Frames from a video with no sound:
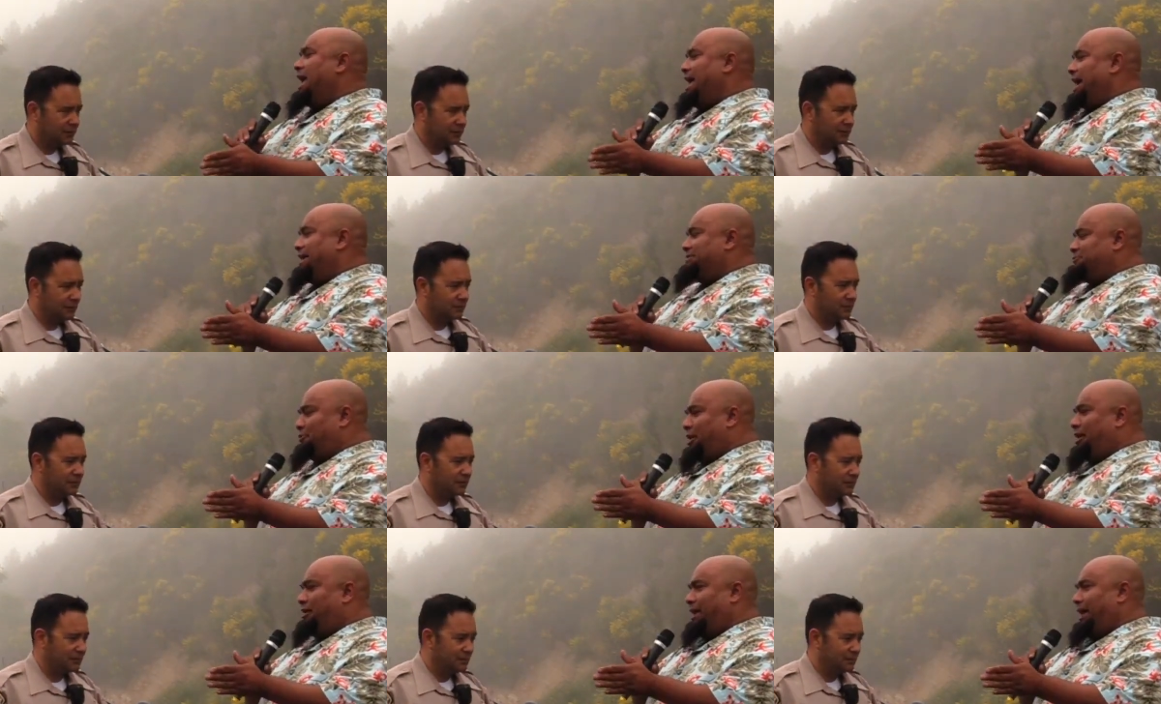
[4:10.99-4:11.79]
Speaker 1: as
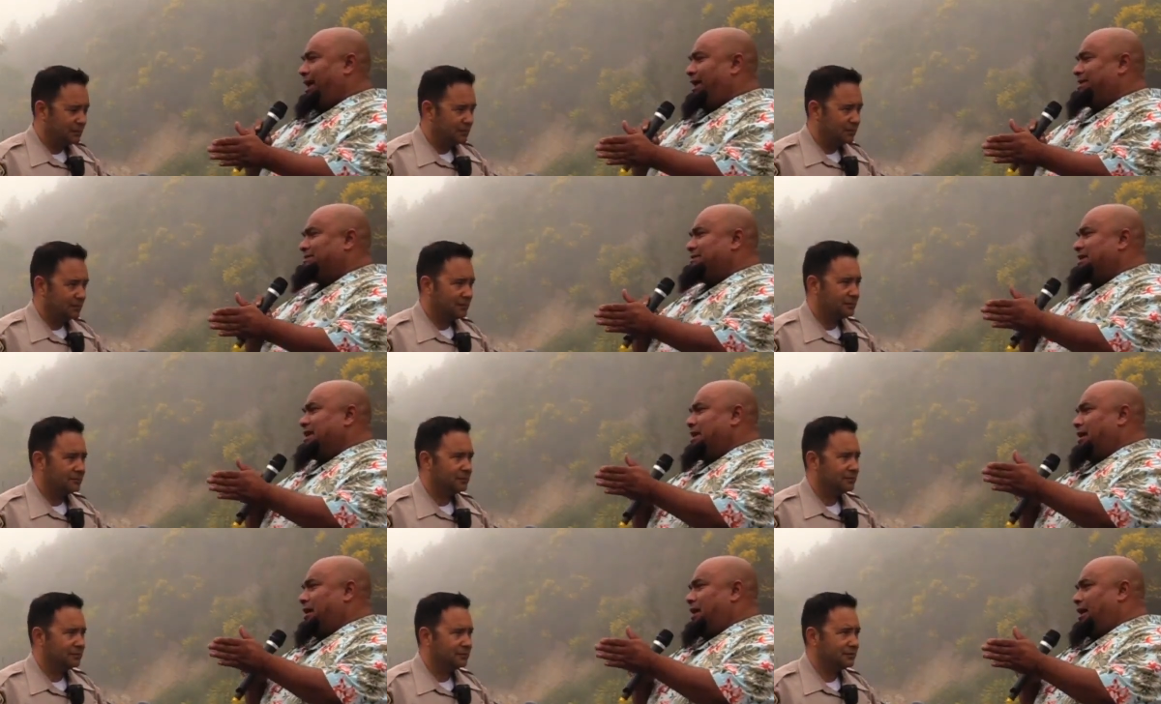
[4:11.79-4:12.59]
well as
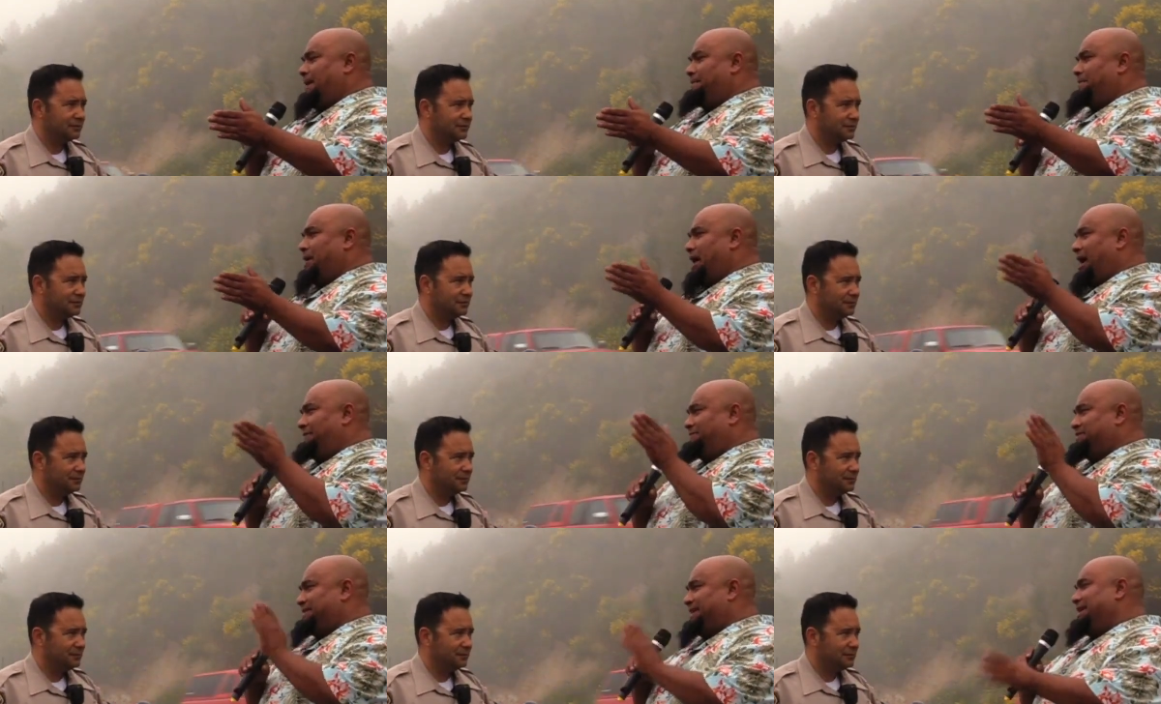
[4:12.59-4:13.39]
um,
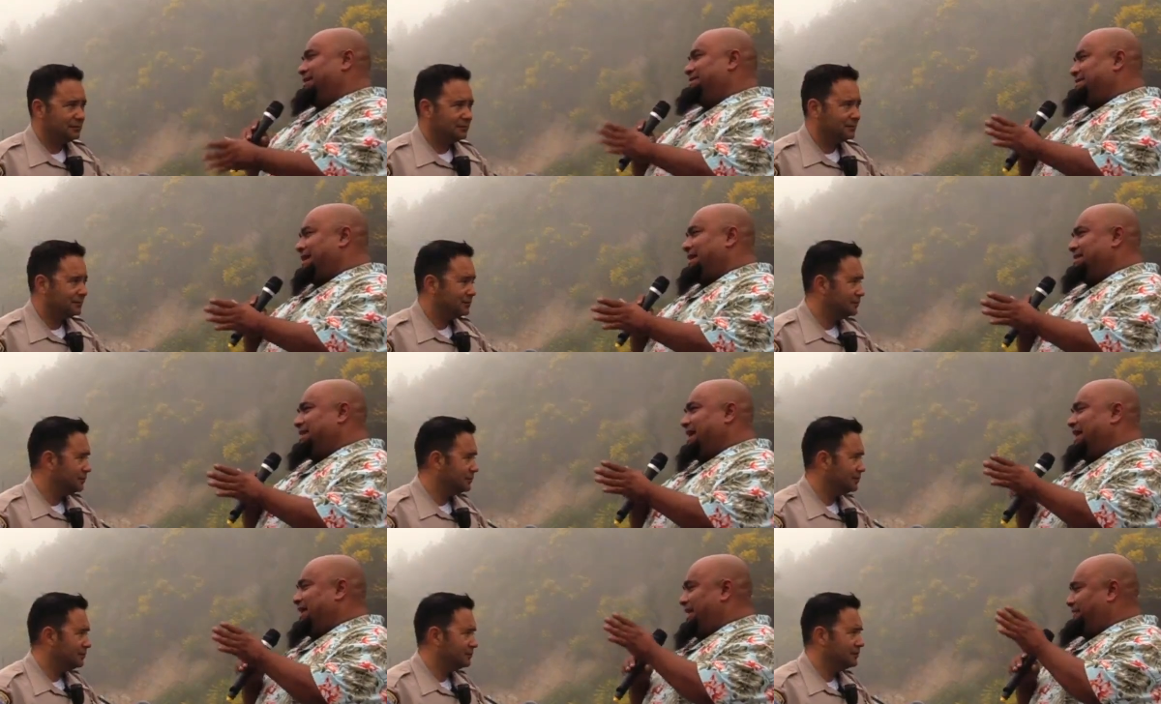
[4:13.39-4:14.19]
I've seen it said
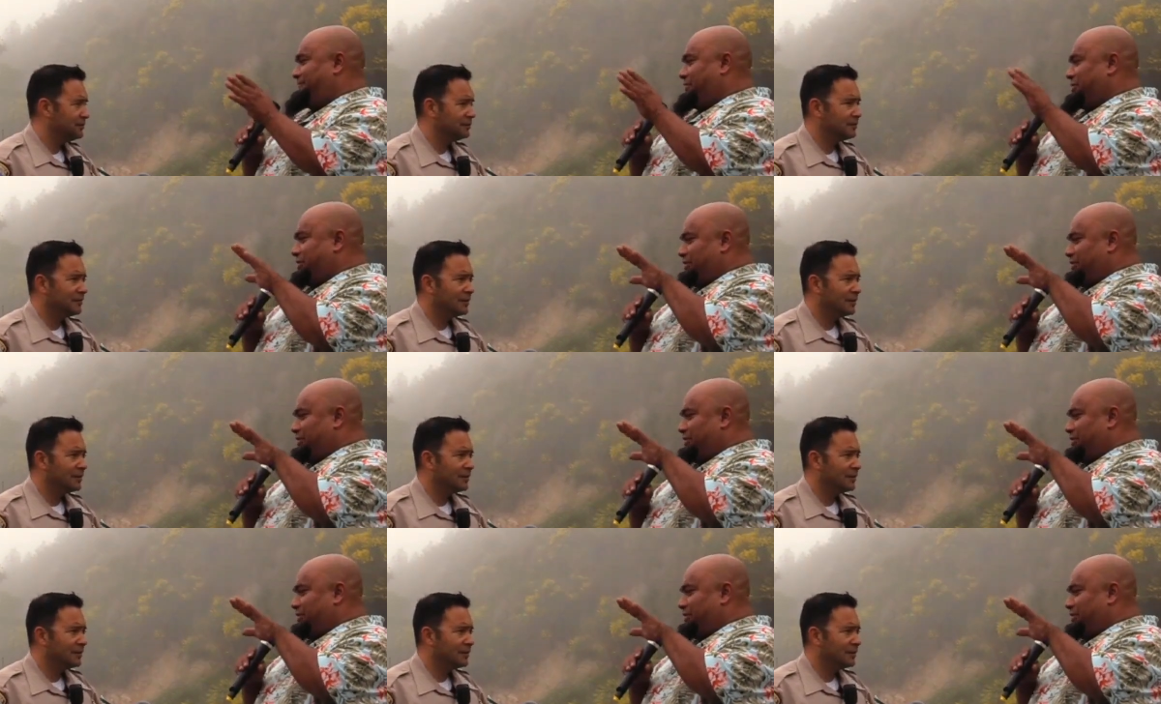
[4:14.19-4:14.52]
that if